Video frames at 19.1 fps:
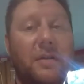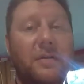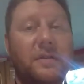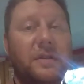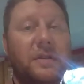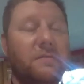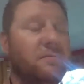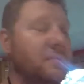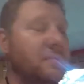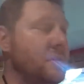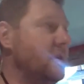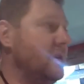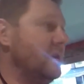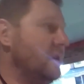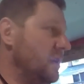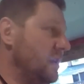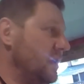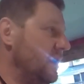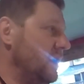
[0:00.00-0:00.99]
using them.
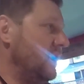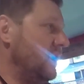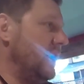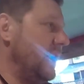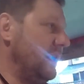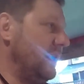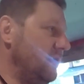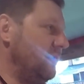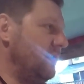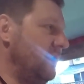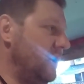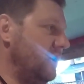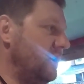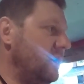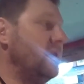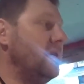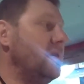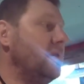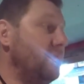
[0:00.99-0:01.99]
Hate to admit it,
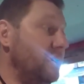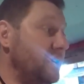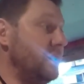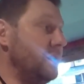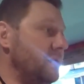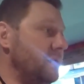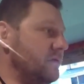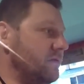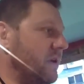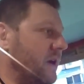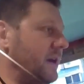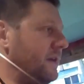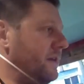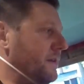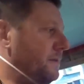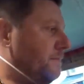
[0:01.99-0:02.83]
but she was right.